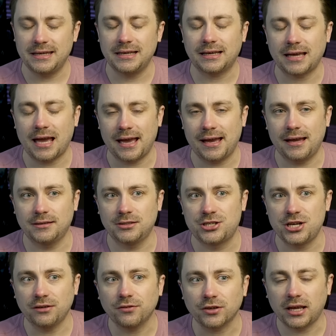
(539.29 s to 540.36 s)
think
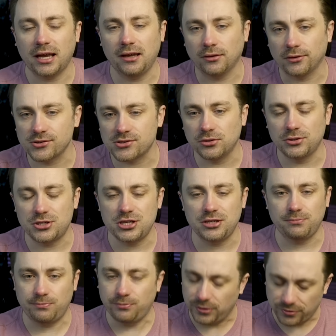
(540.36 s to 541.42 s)
Jennifer Kale, so
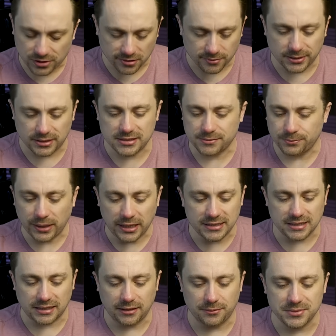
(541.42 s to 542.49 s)
we've talked about this many
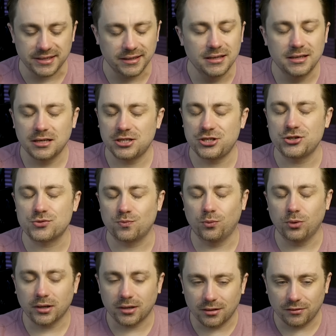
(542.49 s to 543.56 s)
times. She's
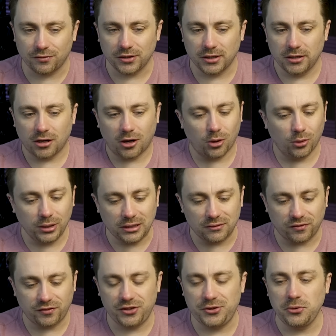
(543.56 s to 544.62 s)
one of only a
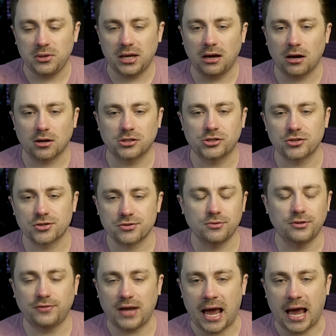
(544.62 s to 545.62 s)
few characters who have